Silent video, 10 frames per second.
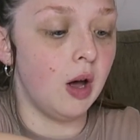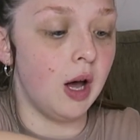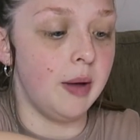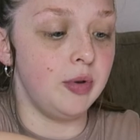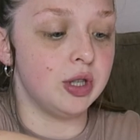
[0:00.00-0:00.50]

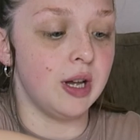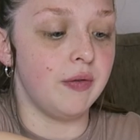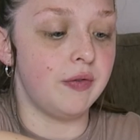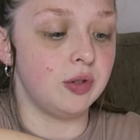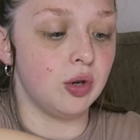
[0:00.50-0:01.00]
an
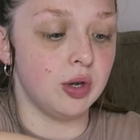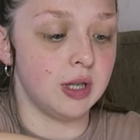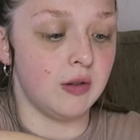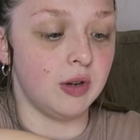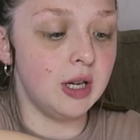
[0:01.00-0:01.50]
abusive,
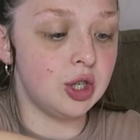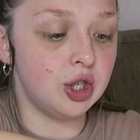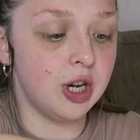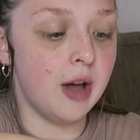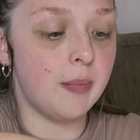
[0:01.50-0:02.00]
toxic
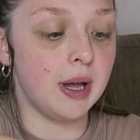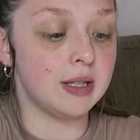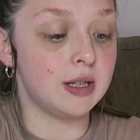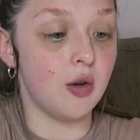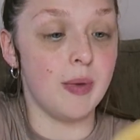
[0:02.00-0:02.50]
relationship, I
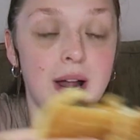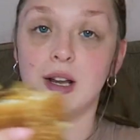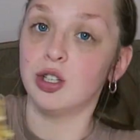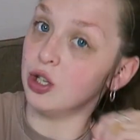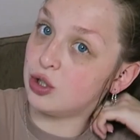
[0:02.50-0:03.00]
still
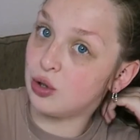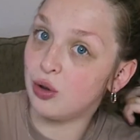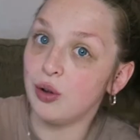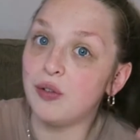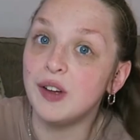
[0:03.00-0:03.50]
managed
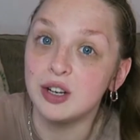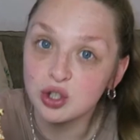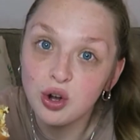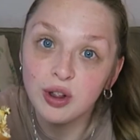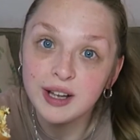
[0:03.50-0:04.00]
to finish
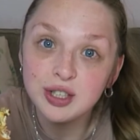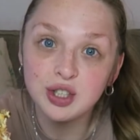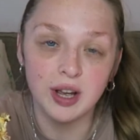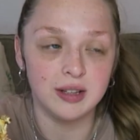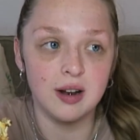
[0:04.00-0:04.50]
college.
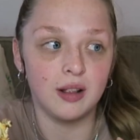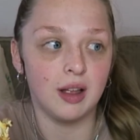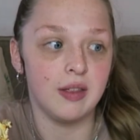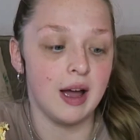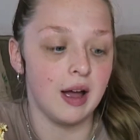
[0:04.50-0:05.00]
I didn't
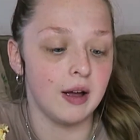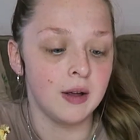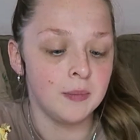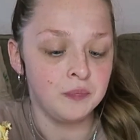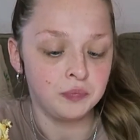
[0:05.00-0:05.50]
let that
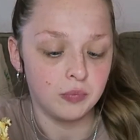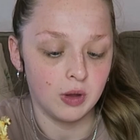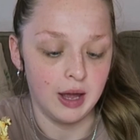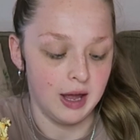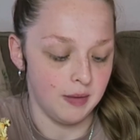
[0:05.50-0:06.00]

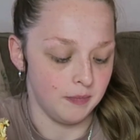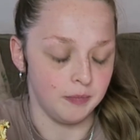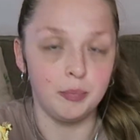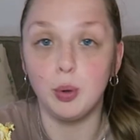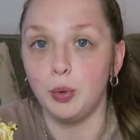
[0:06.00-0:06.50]

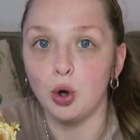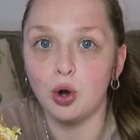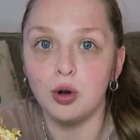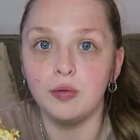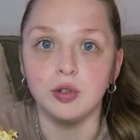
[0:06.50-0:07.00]
put me
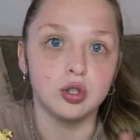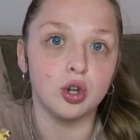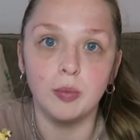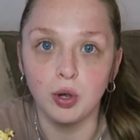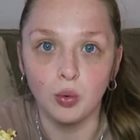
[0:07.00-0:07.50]
off and
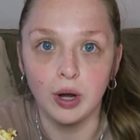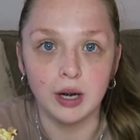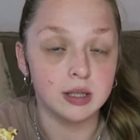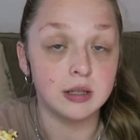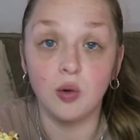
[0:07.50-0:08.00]
stop me going.
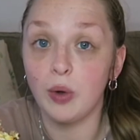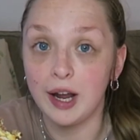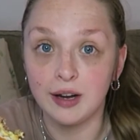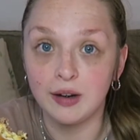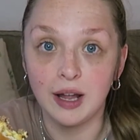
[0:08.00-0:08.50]
I still
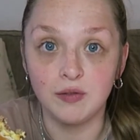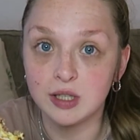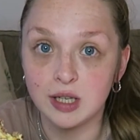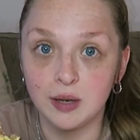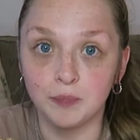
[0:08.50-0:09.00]
went every
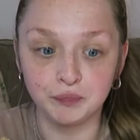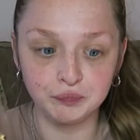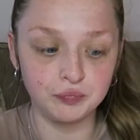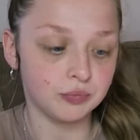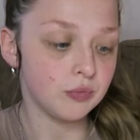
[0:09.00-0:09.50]
day.
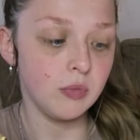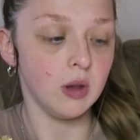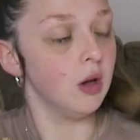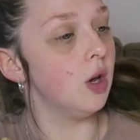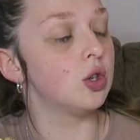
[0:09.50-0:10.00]

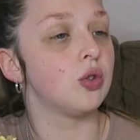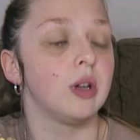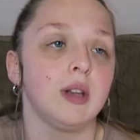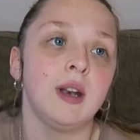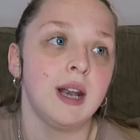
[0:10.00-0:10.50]
So I'd
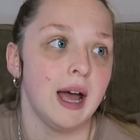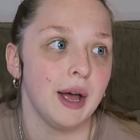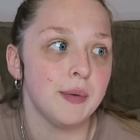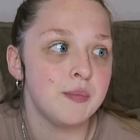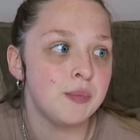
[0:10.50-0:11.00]
done
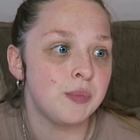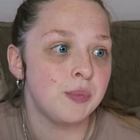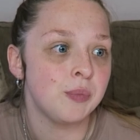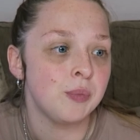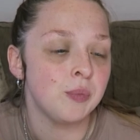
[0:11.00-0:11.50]
that.
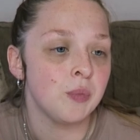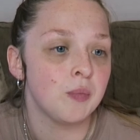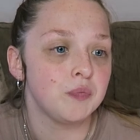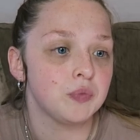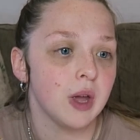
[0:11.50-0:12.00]

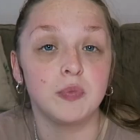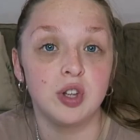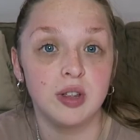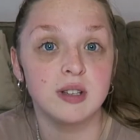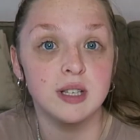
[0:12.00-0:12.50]

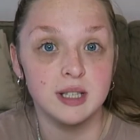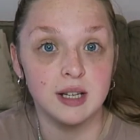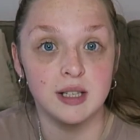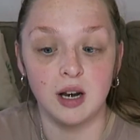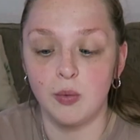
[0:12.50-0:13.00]

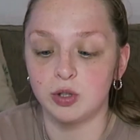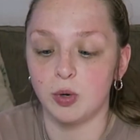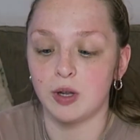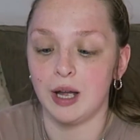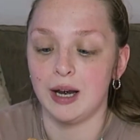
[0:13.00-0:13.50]
2016 I was
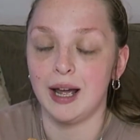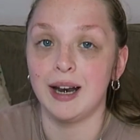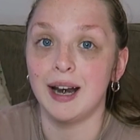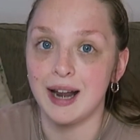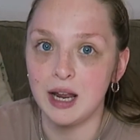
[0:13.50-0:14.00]
working in
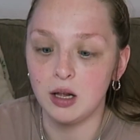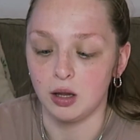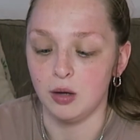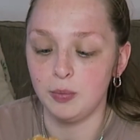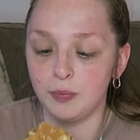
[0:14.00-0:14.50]
a
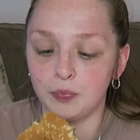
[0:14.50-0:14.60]
nightclub.